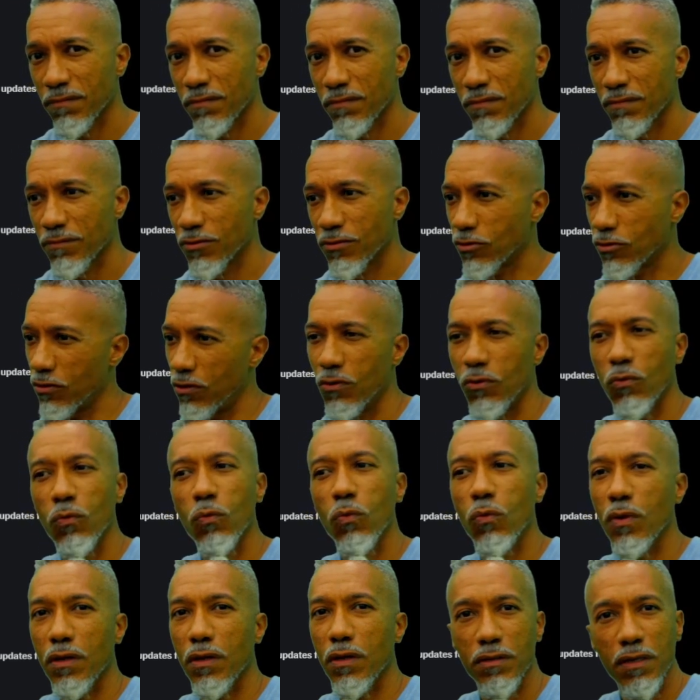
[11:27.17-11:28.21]

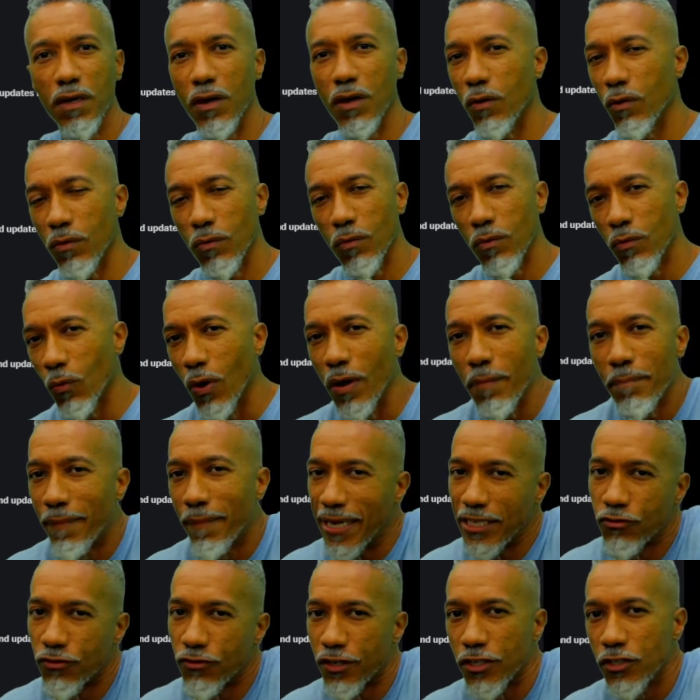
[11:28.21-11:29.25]
So, you know, what
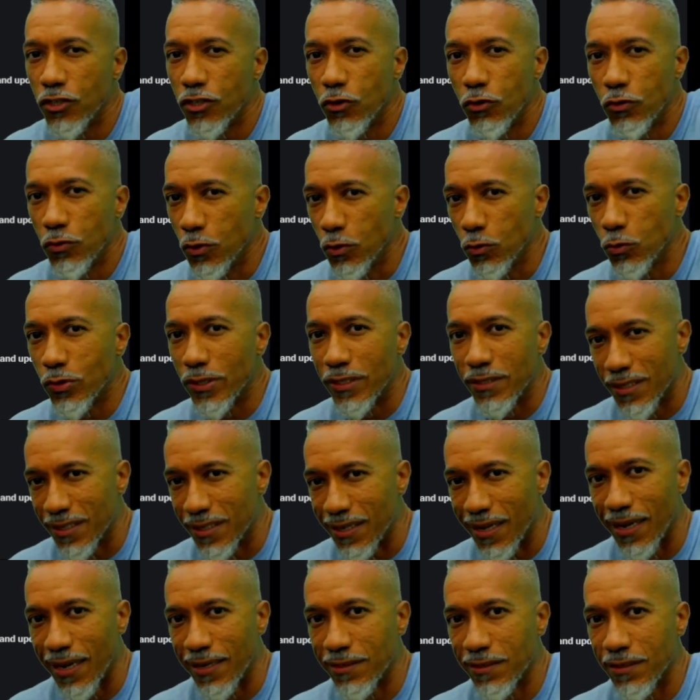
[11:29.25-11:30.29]
metric are you using
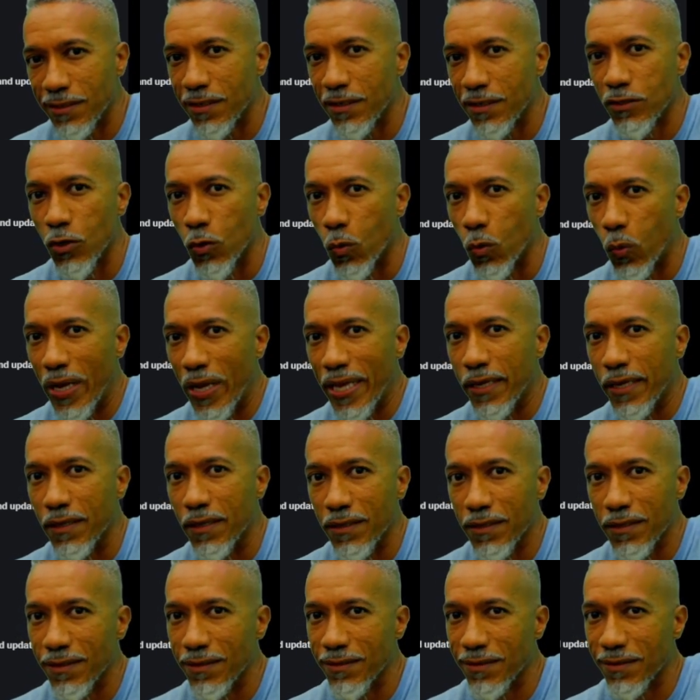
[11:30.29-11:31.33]
today to win?
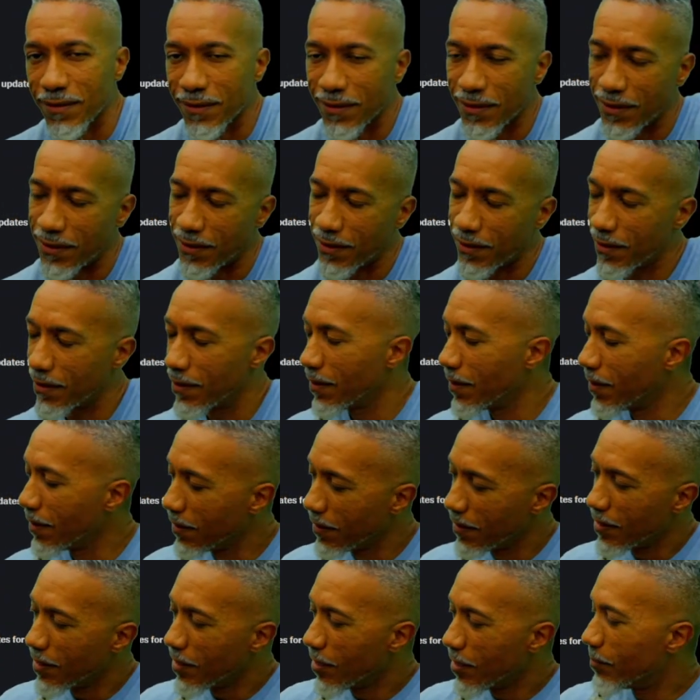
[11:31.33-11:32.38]
That's the thing.
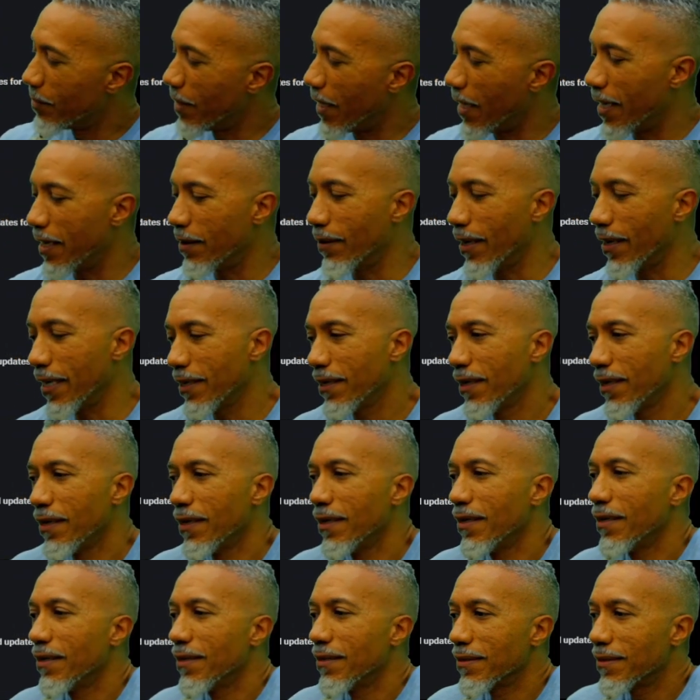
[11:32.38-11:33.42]
But anyway,
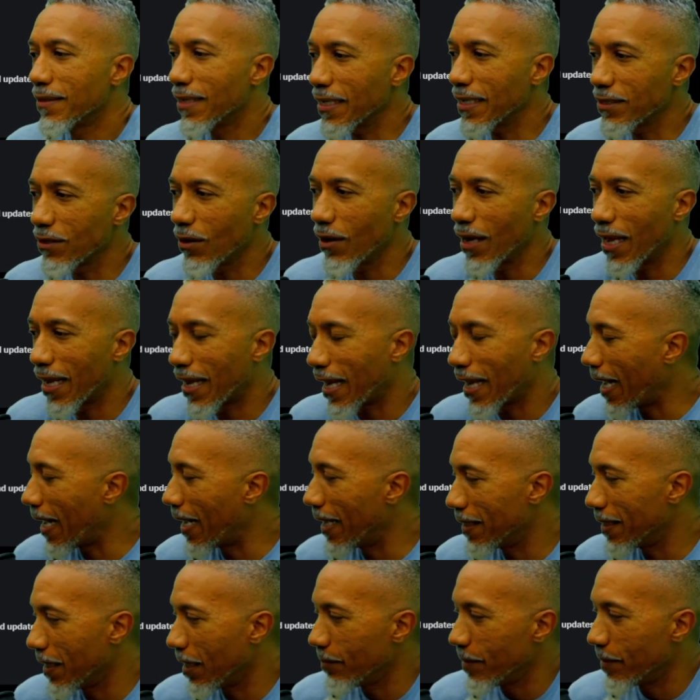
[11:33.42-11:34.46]
that's all I
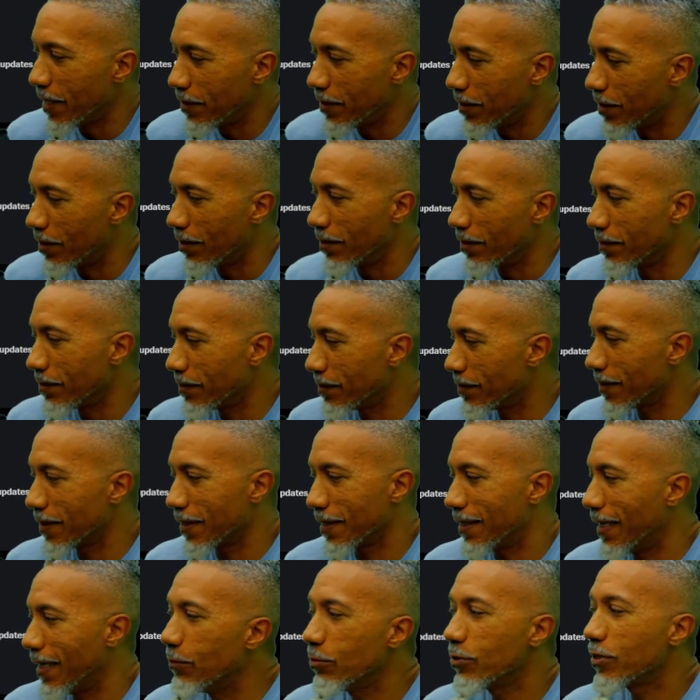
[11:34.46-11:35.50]
got. I mean, you know,
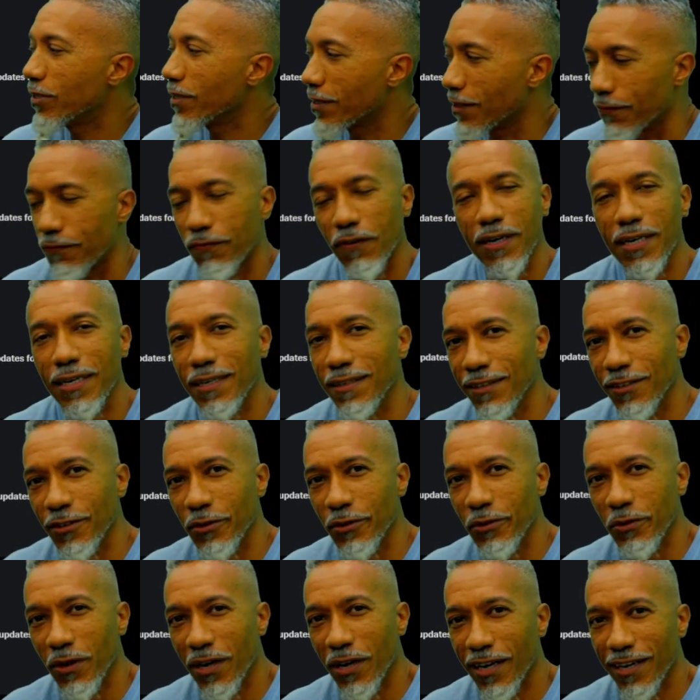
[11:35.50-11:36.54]
it was just a funny
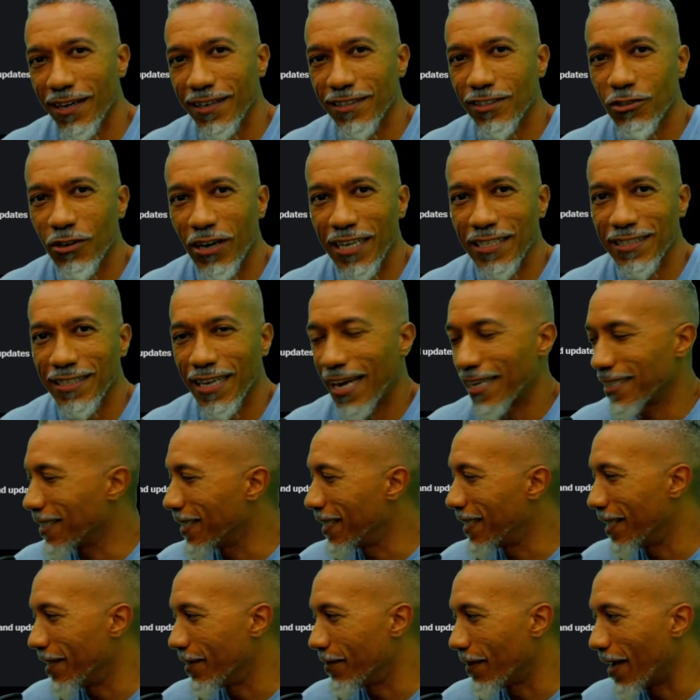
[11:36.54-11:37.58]
little
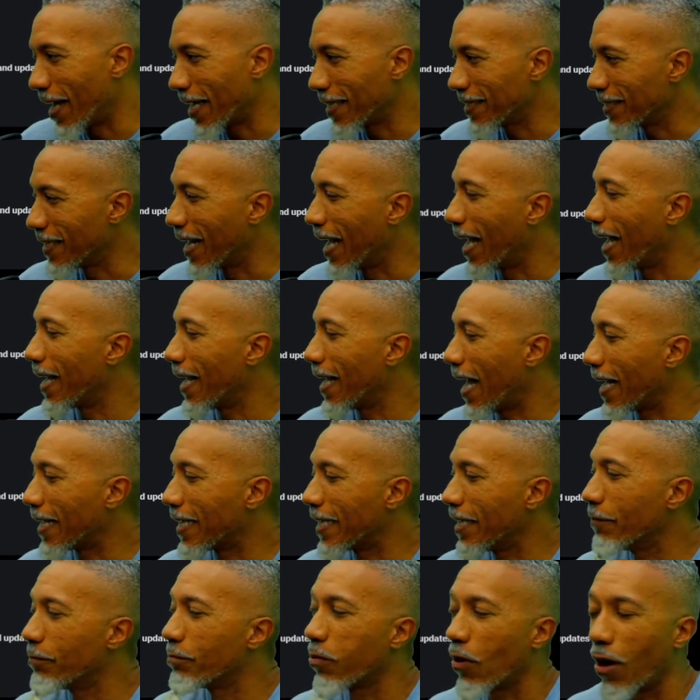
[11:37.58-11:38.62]
transaction interaction.
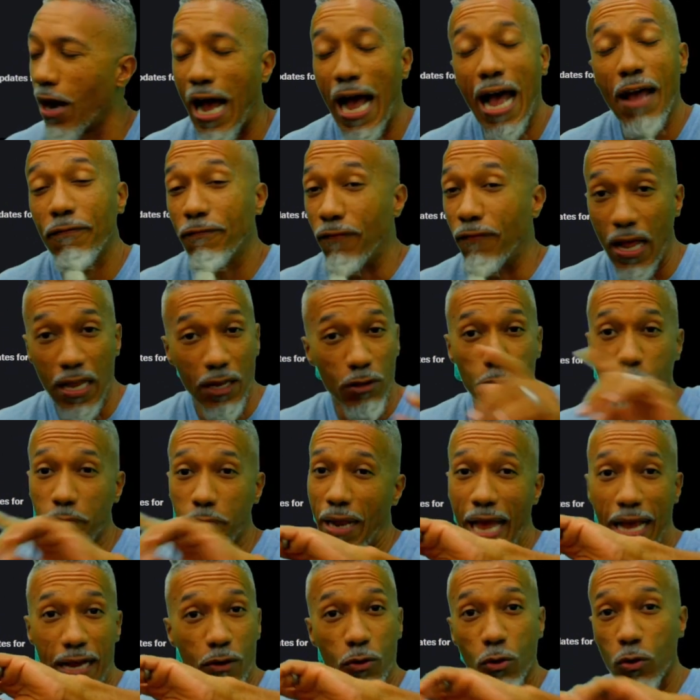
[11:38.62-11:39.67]
I follow
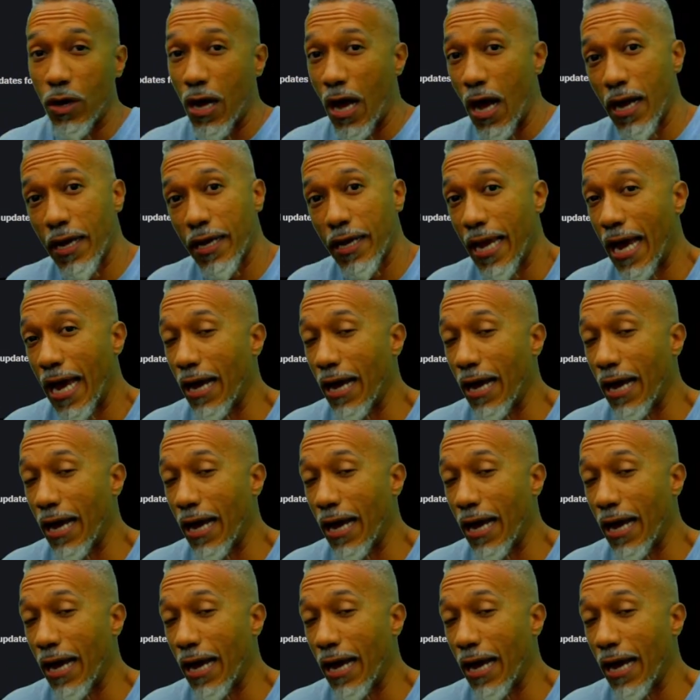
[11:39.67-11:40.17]
Black Hokage.